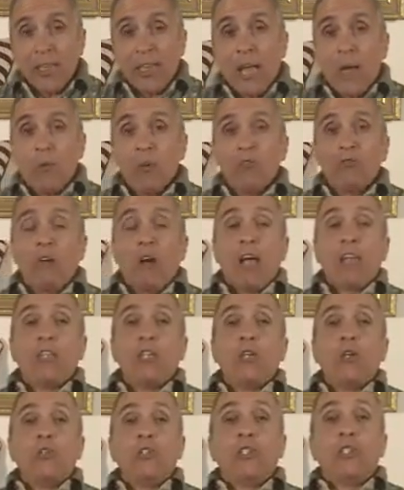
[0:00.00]
They were trying
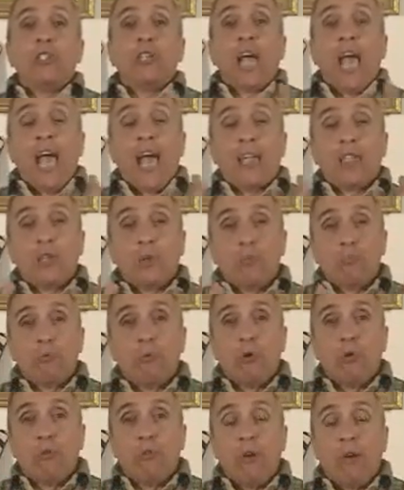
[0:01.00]
to use this as a
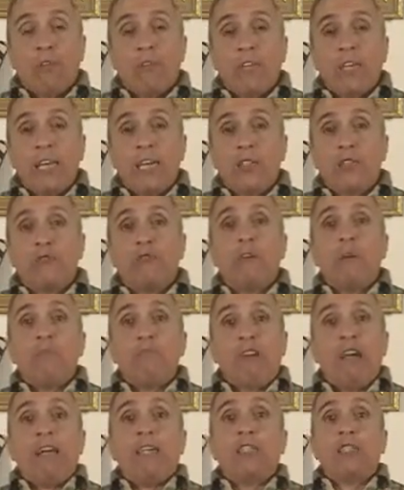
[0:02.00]
proof of the
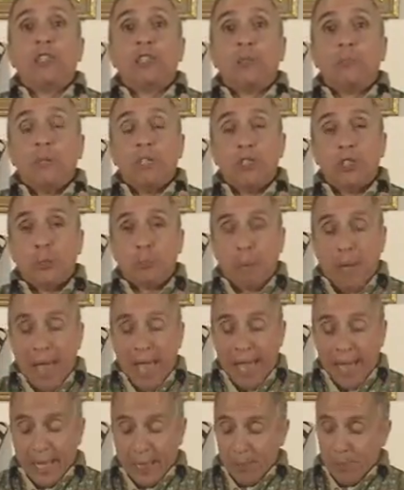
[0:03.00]
extreme racism in
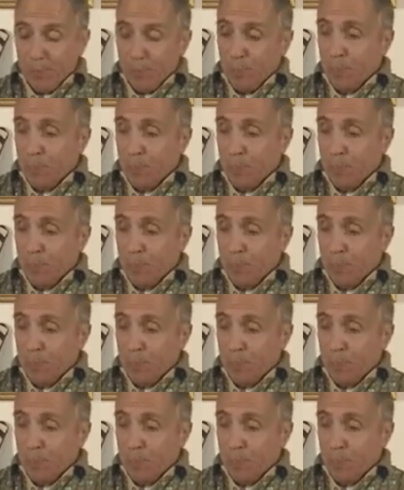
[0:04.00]
Japan.